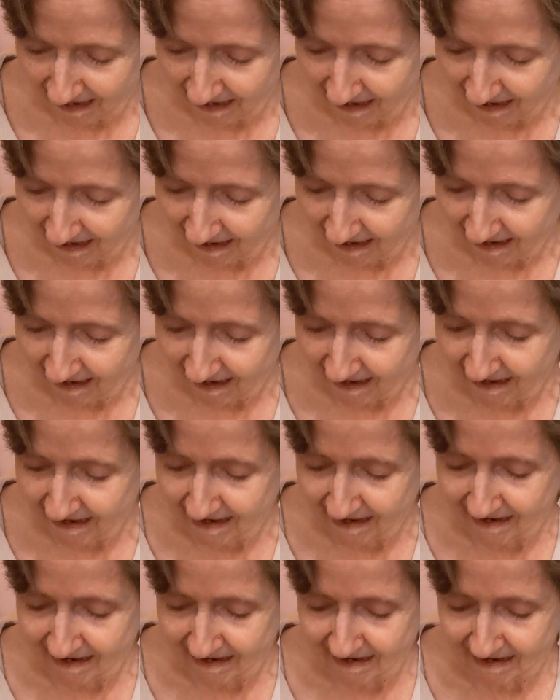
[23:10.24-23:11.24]

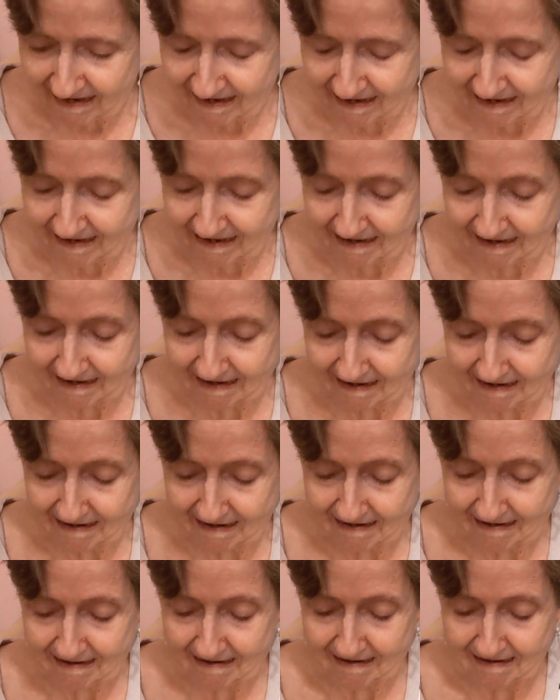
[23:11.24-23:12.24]

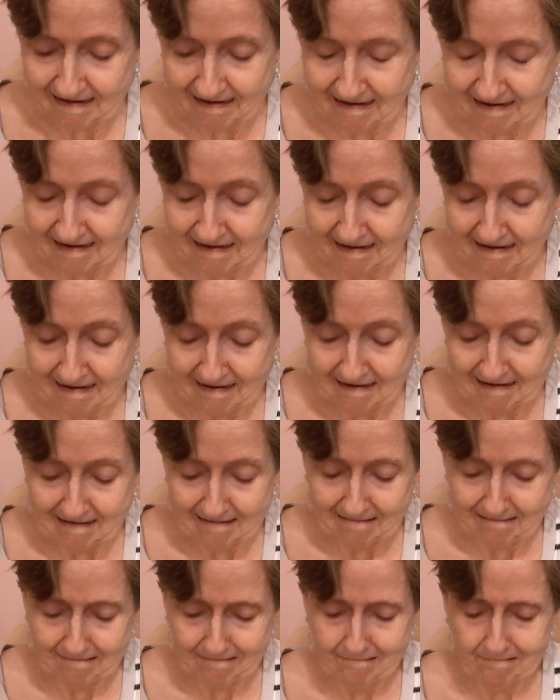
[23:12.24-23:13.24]

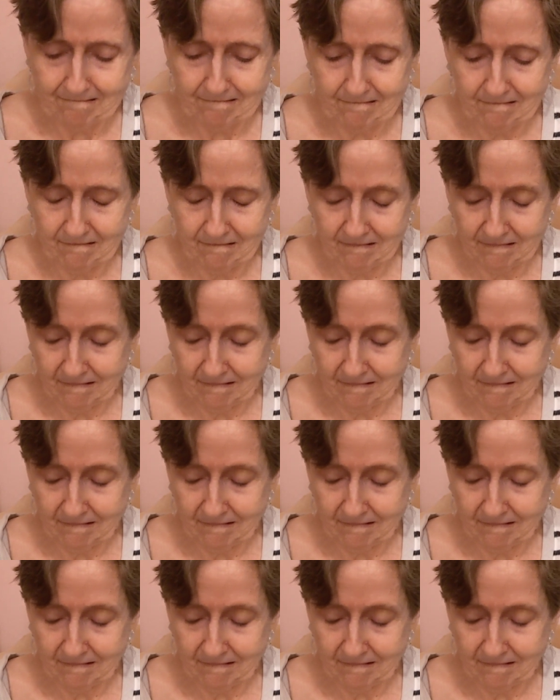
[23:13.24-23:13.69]
(no one is talking)